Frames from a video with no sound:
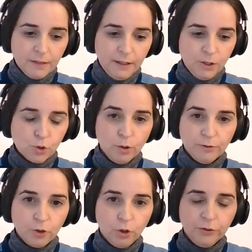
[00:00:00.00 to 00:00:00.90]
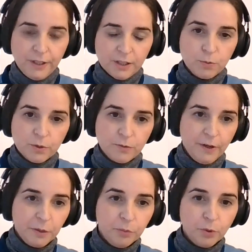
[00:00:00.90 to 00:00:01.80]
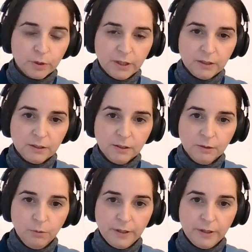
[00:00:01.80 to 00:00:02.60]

the issue of context was very important,